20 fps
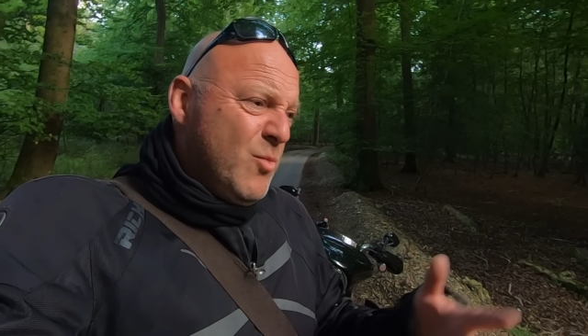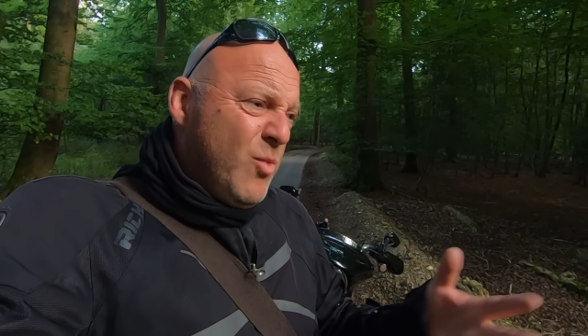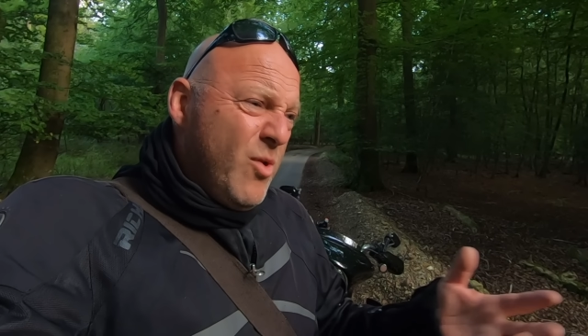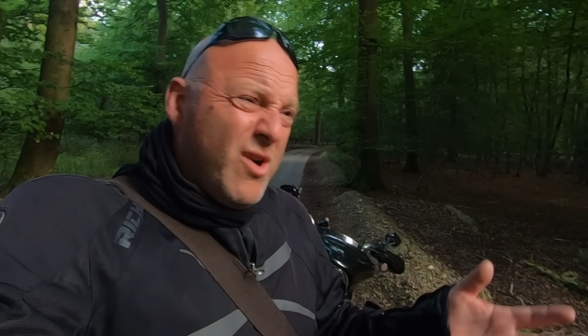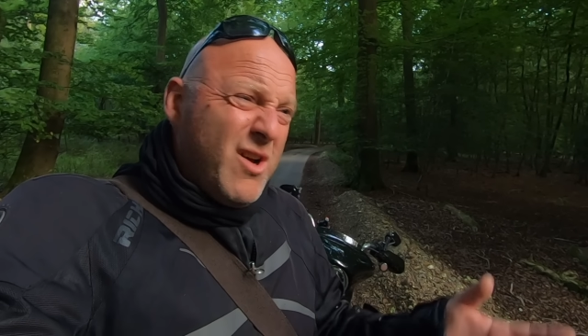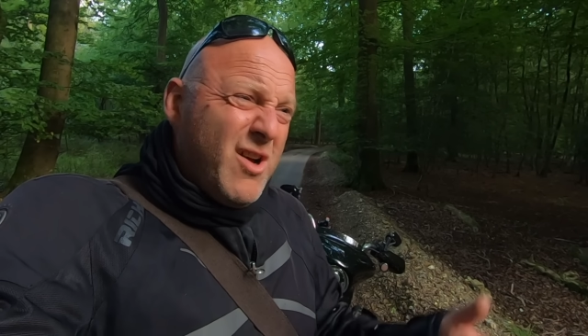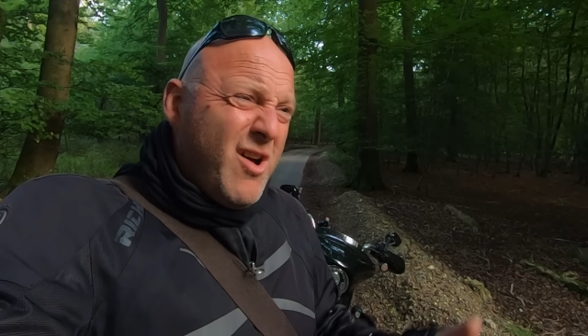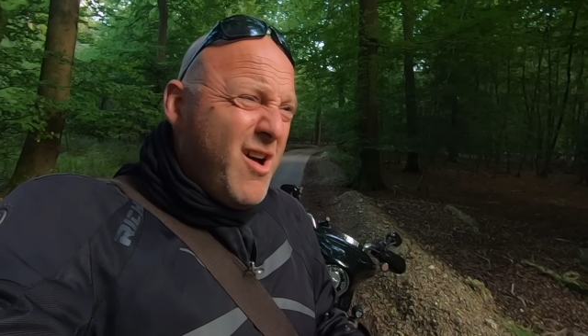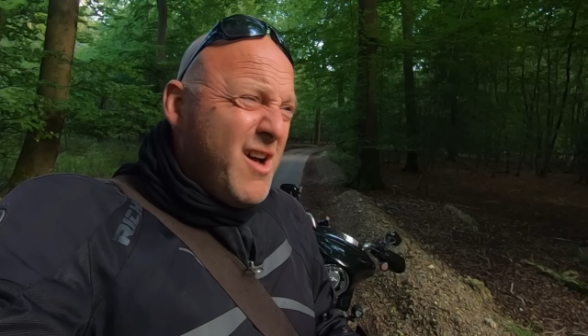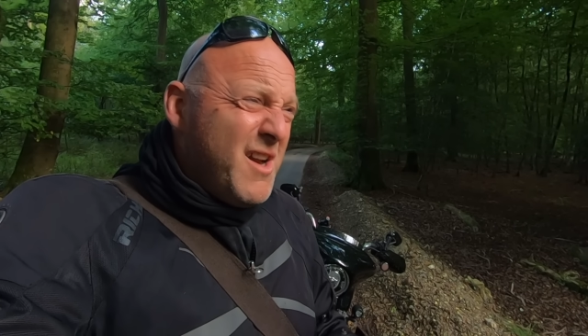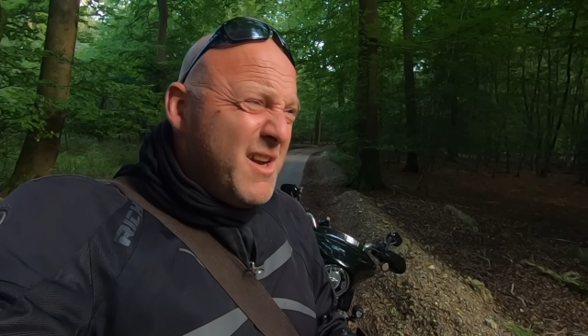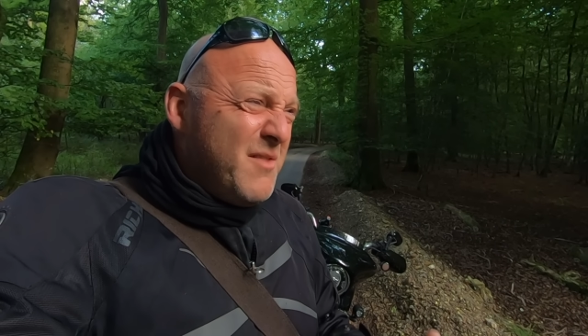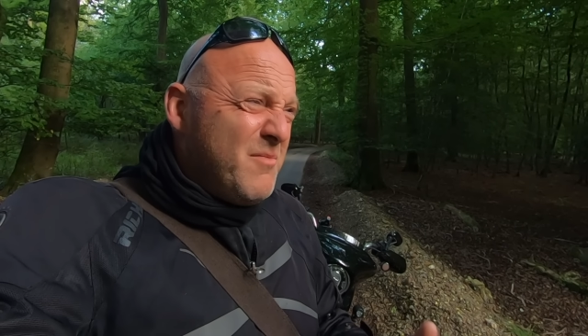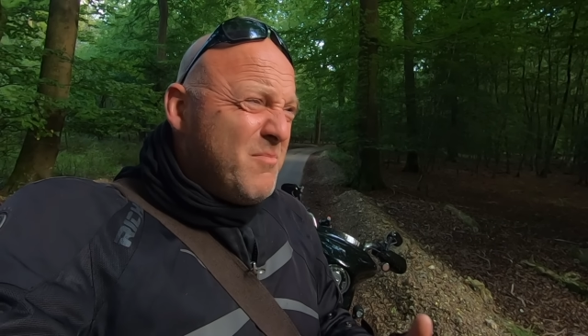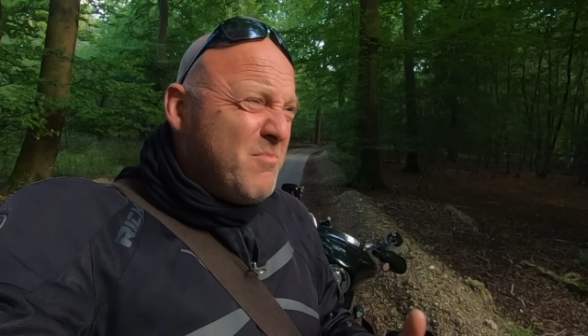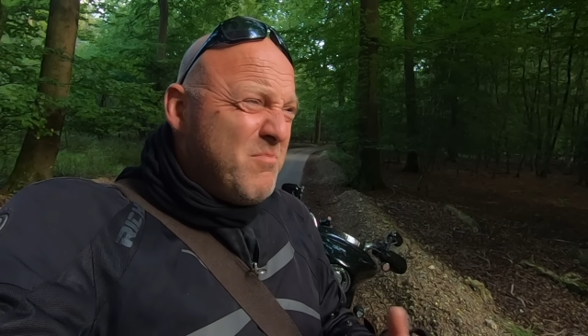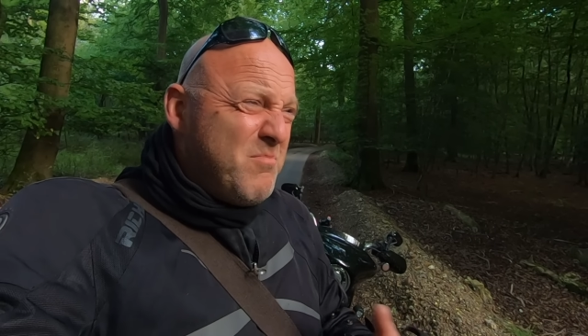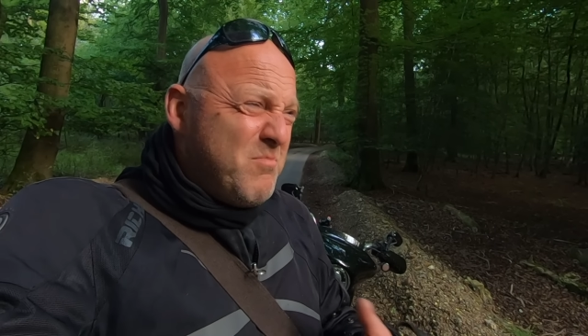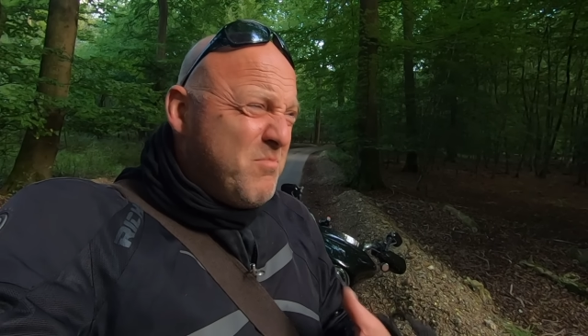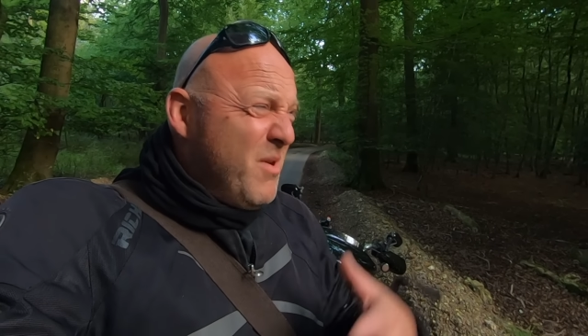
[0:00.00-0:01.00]
What kind of
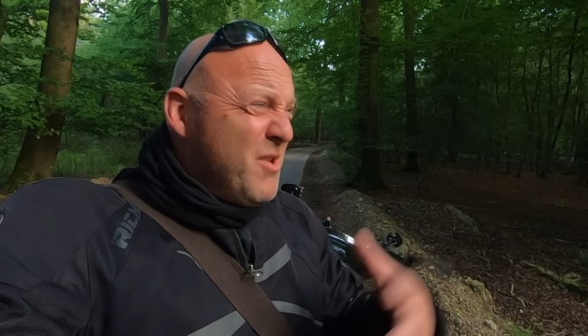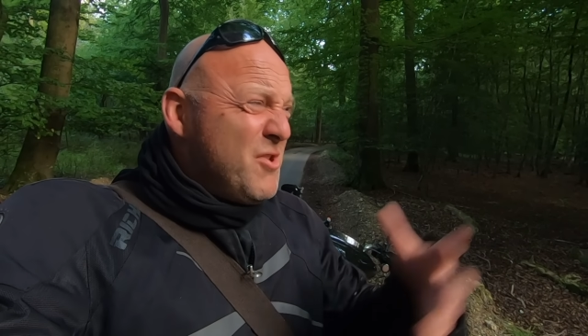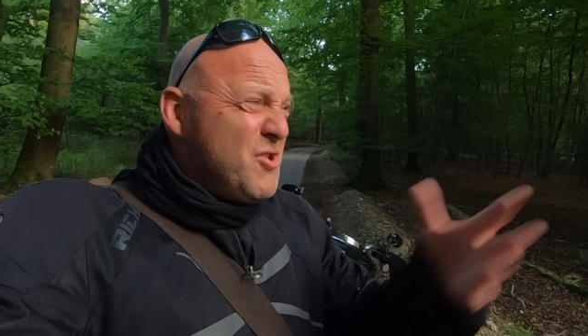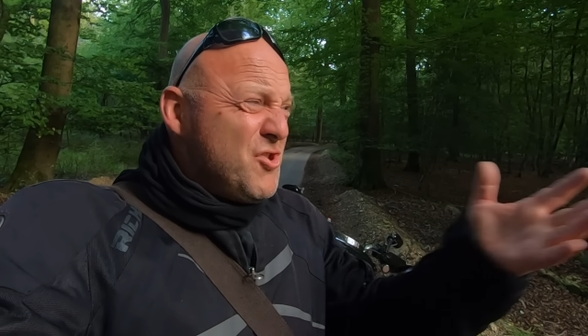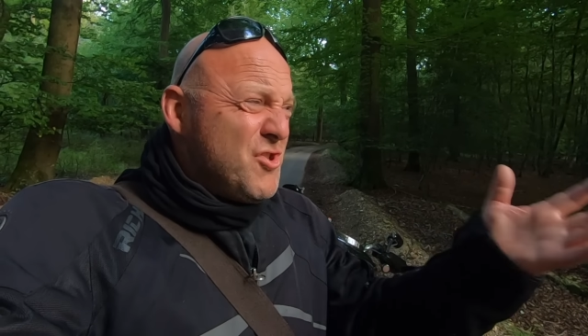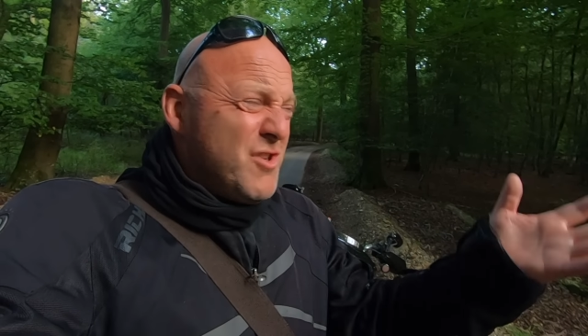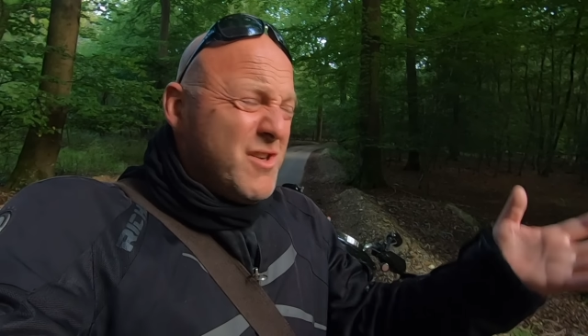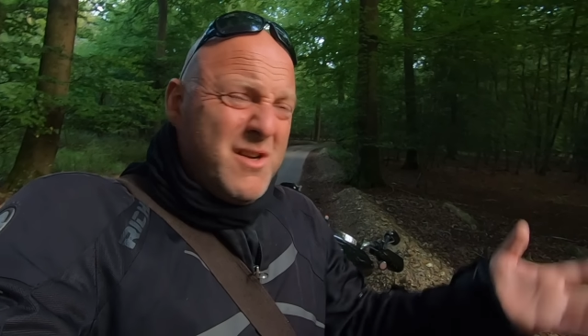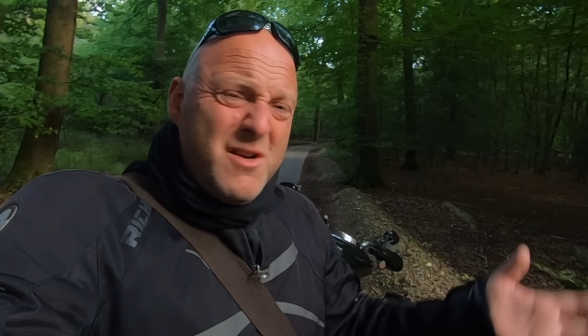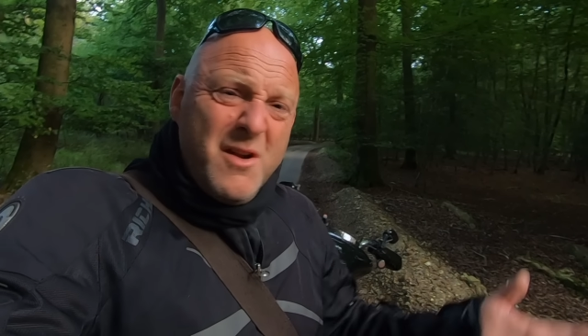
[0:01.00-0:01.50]
bunch of